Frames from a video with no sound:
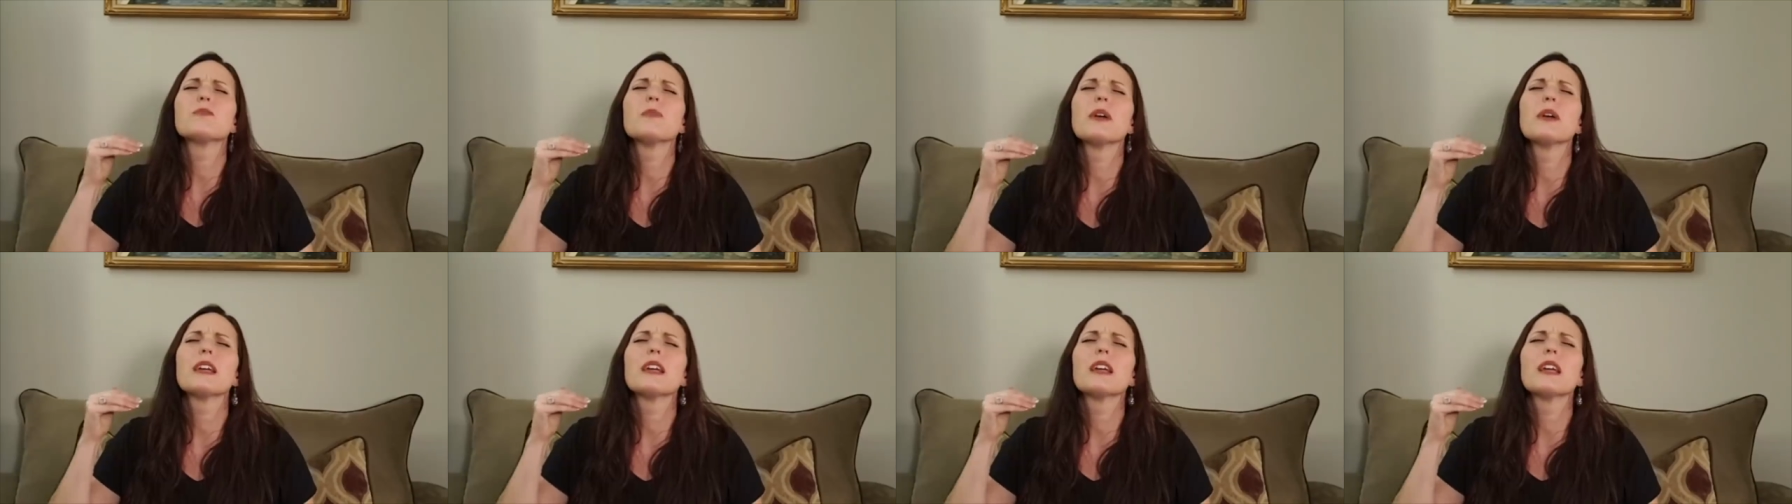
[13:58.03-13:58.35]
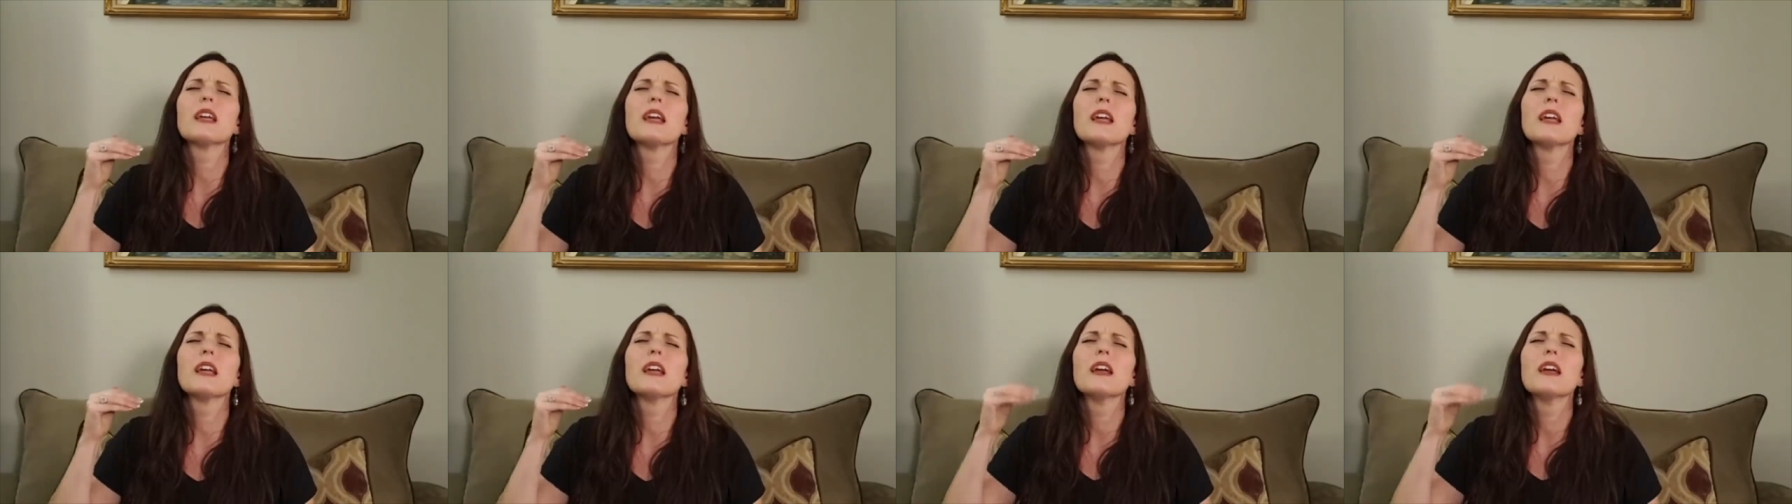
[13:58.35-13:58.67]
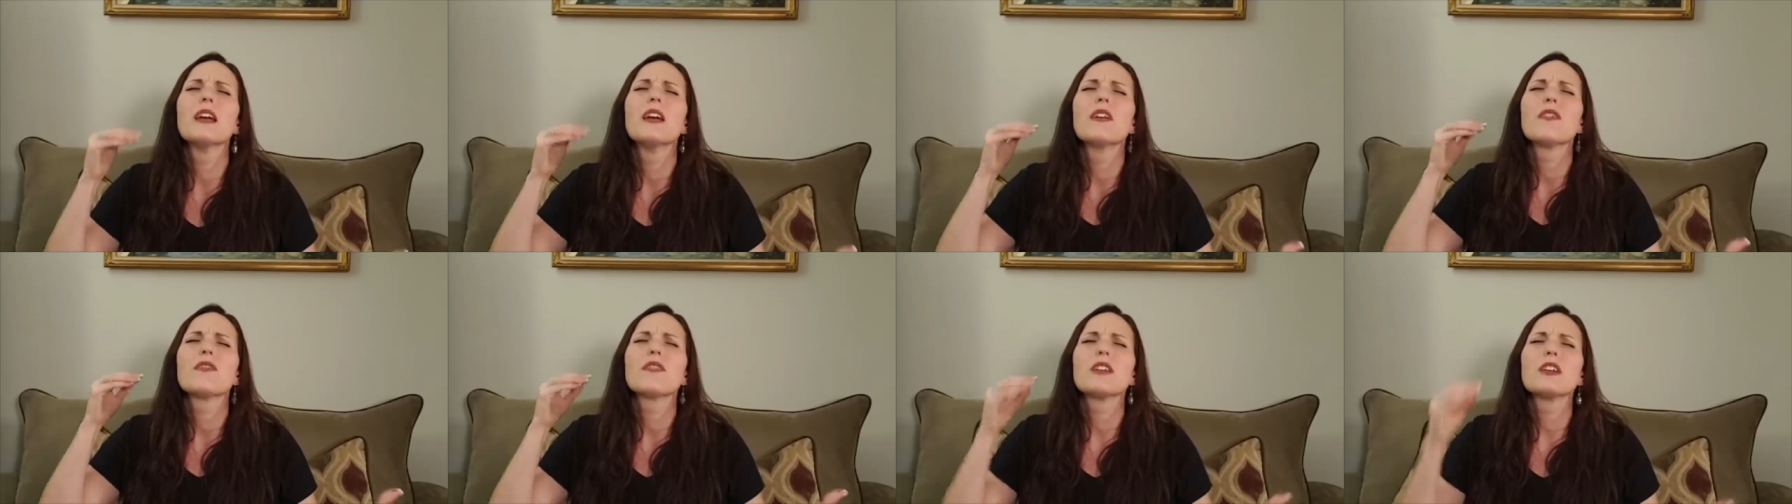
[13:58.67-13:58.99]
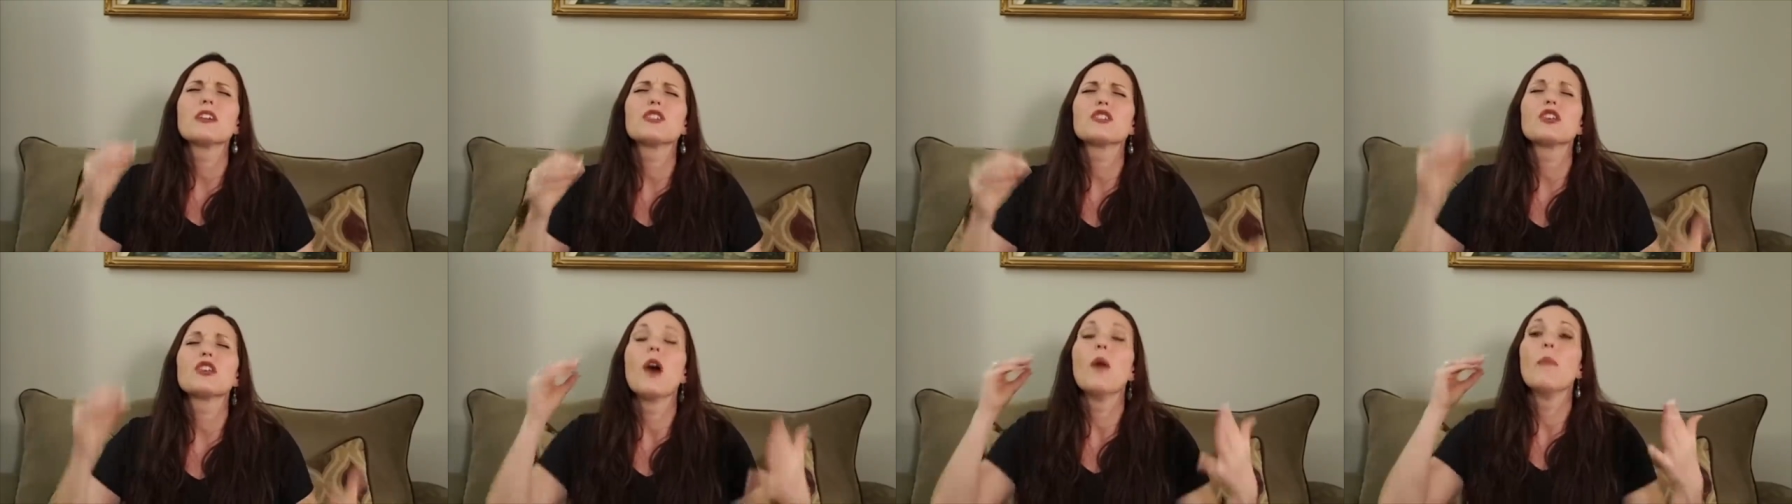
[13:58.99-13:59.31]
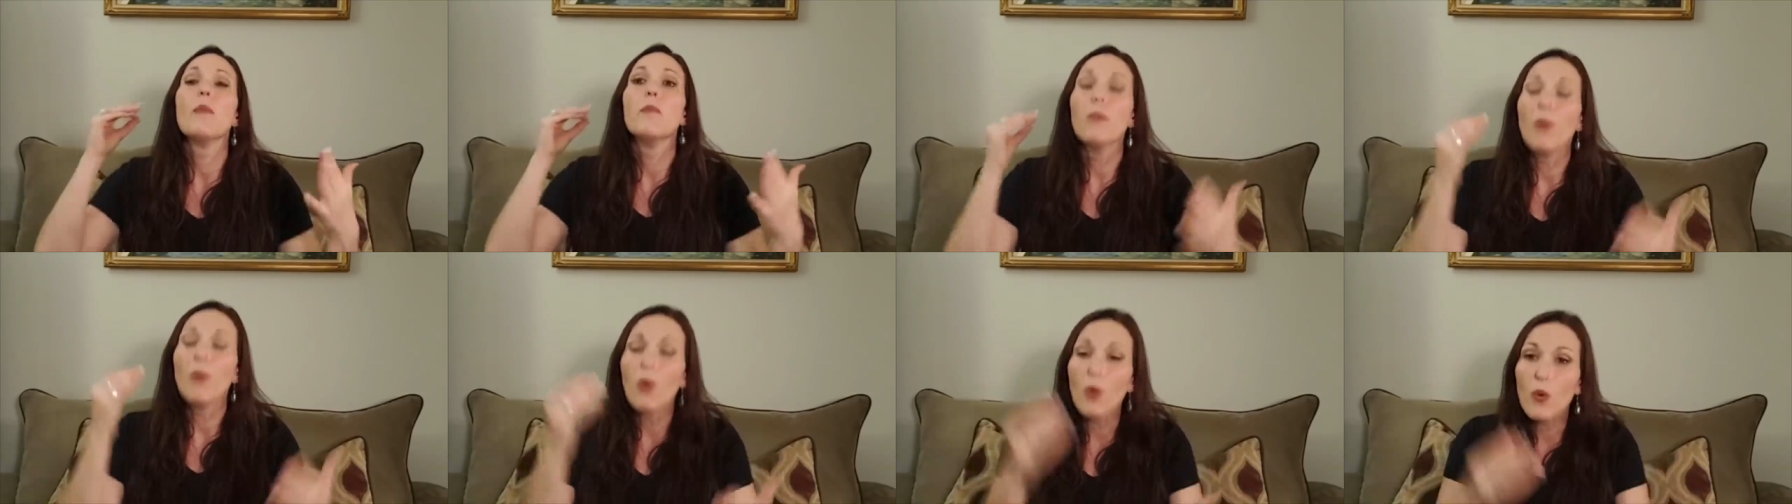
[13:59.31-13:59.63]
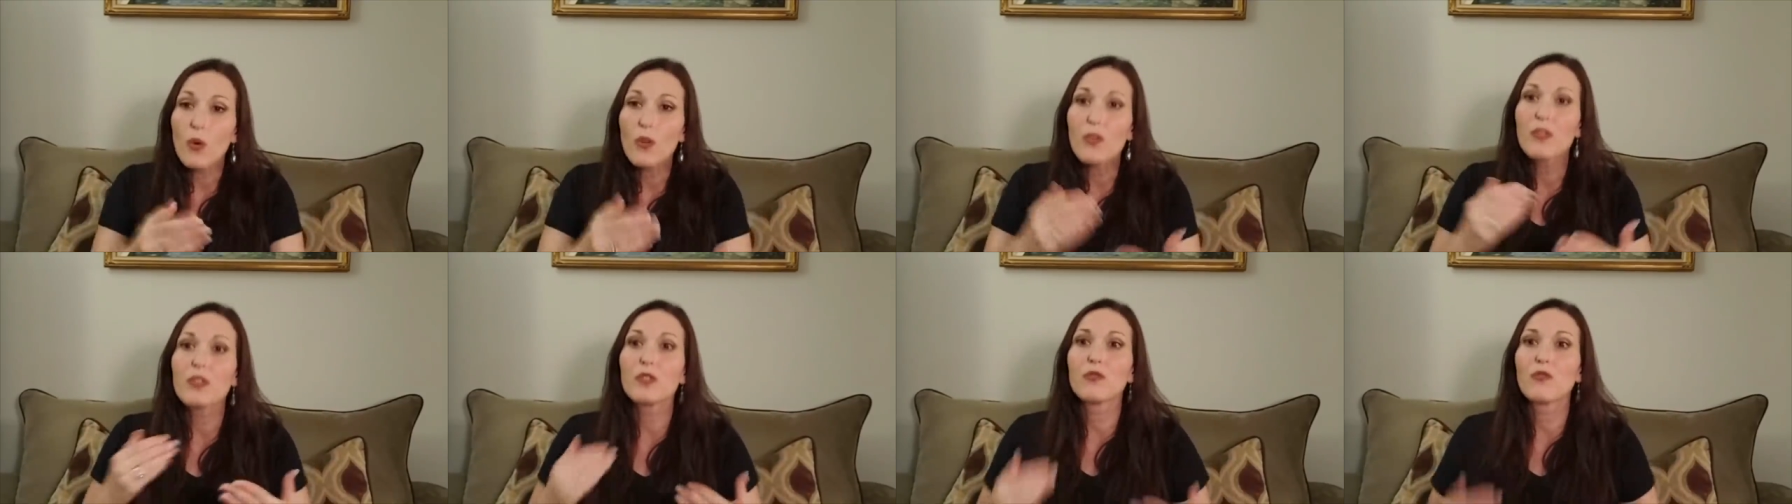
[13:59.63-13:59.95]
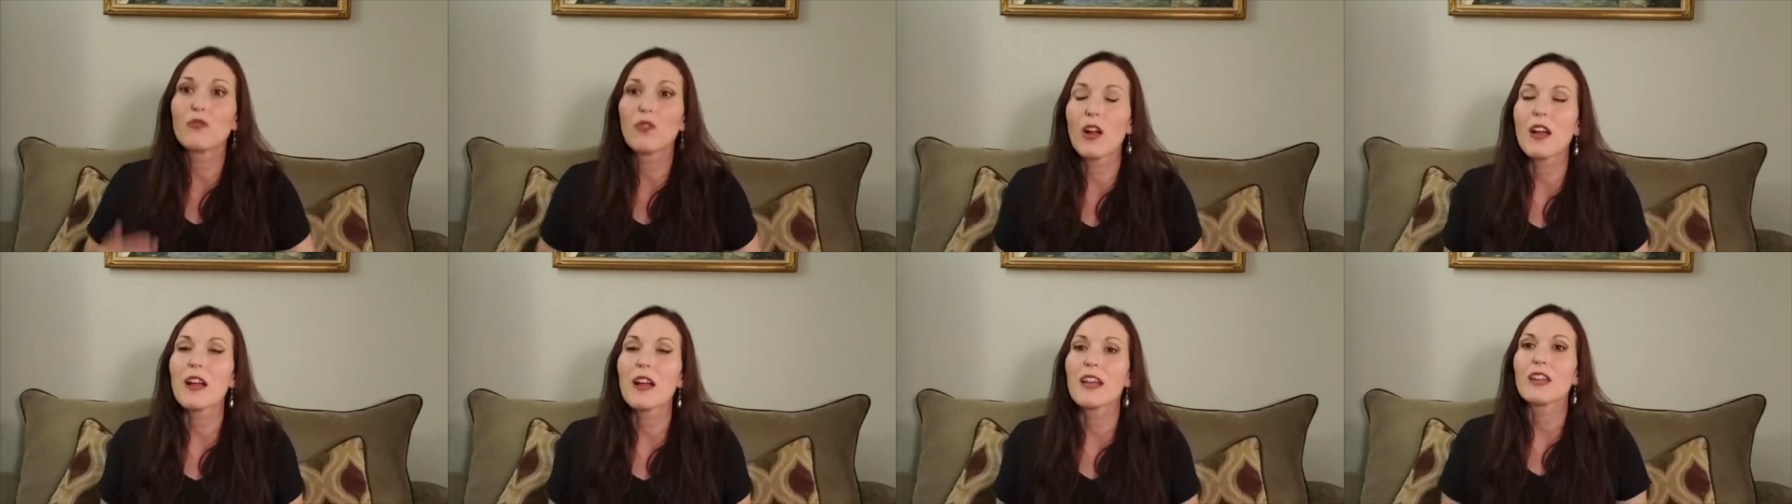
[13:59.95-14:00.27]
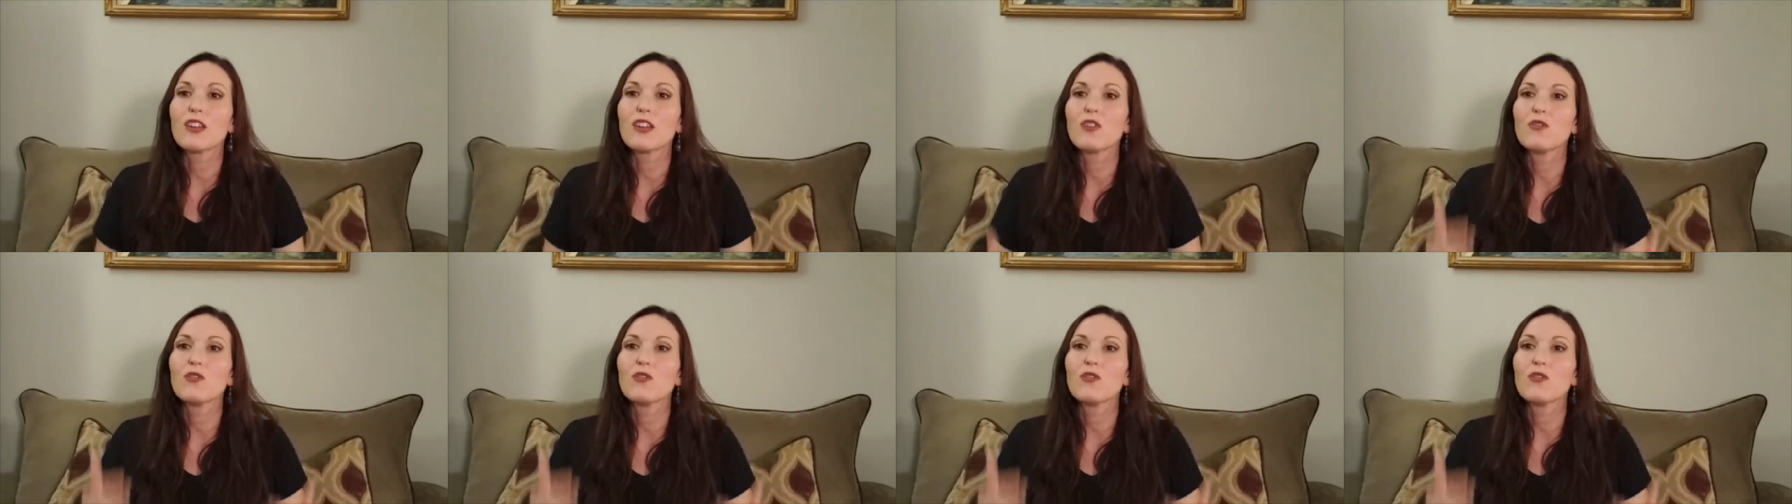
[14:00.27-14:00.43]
making things more than right.